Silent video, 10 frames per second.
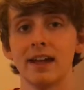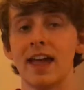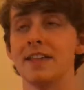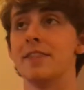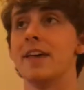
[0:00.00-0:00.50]

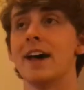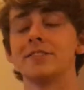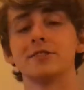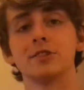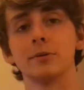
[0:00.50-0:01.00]
and
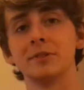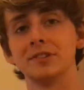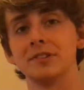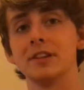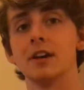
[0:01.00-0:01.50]
that
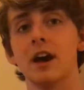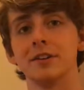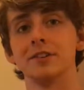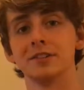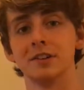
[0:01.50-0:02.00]
determines the
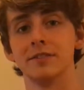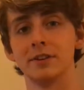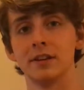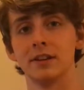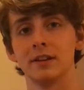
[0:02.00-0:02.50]

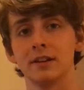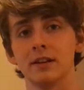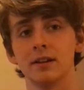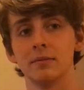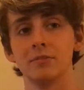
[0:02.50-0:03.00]
conductivity
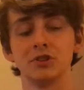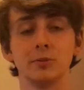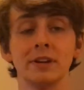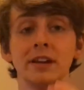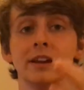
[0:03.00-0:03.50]

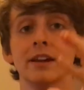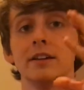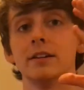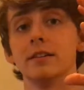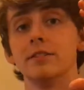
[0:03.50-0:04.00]
between
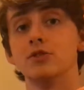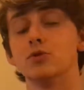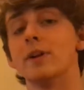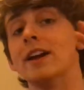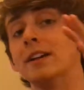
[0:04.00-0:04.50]
the
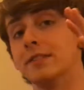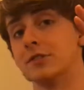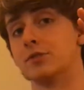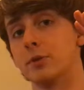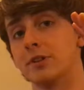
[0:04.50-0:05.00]
drain and the
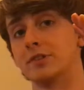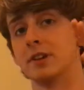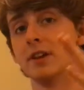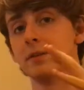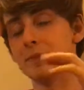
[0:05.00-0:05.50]
source,
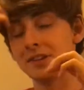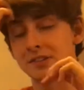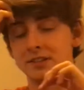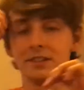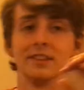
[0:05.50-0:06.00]

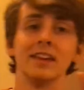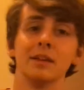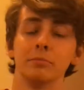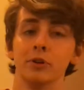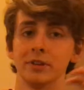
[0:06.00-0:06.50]
basically the
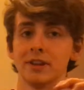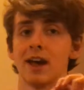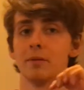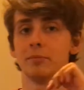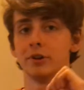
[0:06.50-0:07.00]
input and the
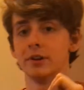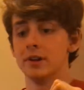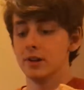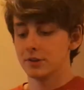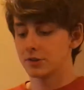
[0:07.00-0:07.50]
output.
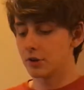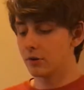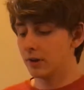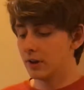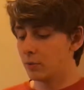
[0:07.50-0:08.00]

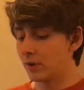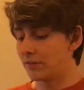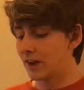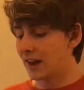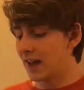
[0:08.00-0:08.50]
So what
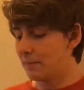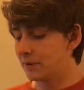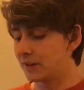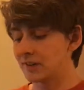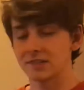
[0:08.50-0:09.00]
I've got
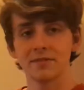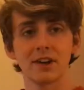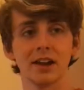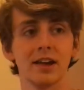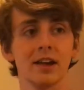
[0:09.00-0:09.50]
happening is I've
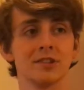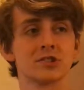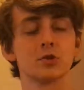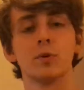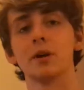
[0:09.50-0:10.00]
got a
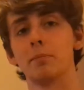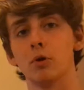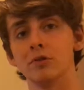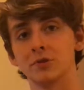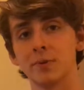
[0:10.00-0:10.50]
square
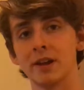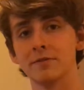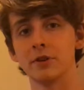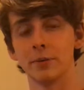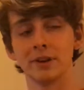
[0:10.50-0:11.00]
pulse
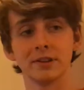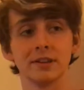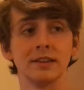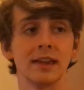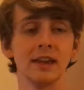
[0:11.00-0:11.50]
wave going to
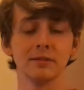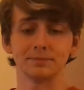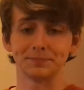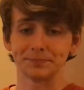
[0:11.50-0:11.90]
the gate,